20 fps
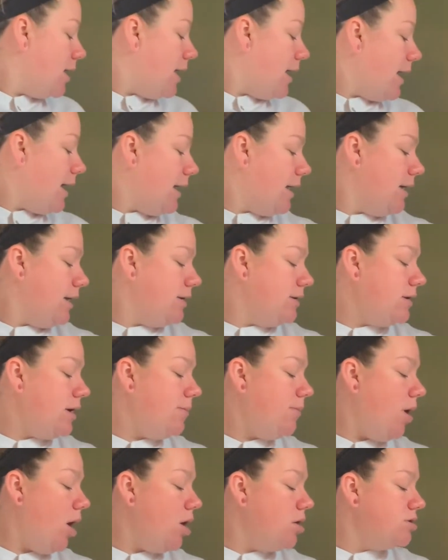And
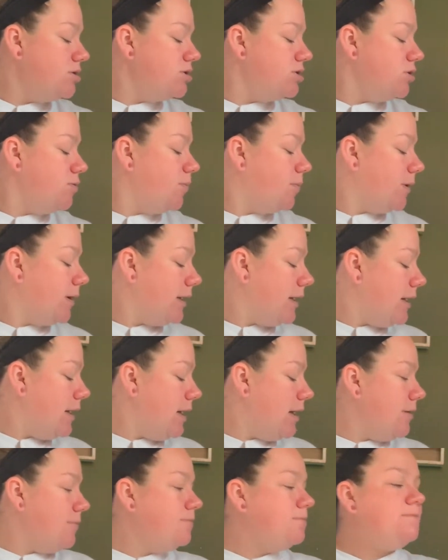I'm also
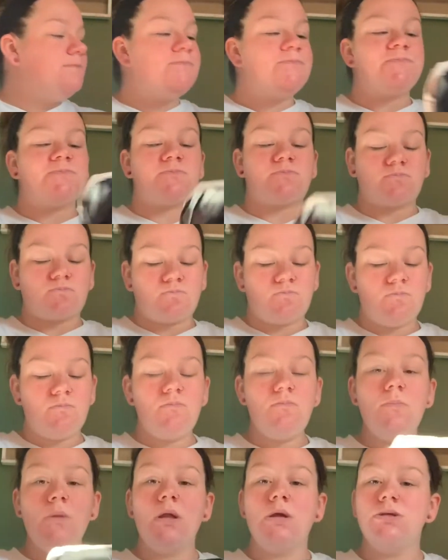bringing
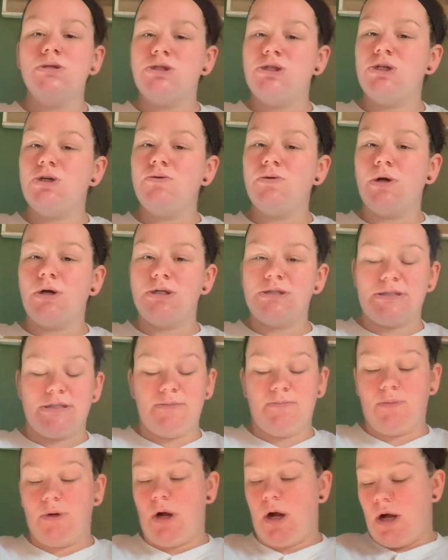2
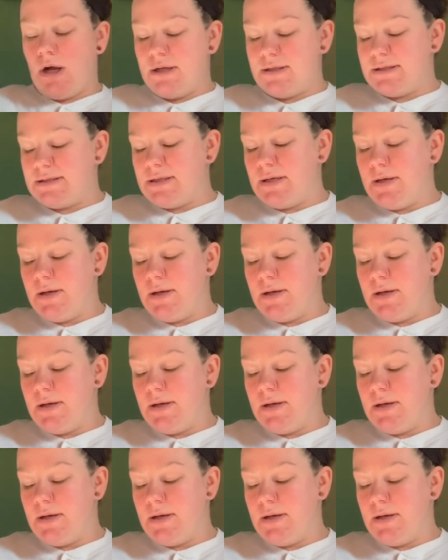nursing bras.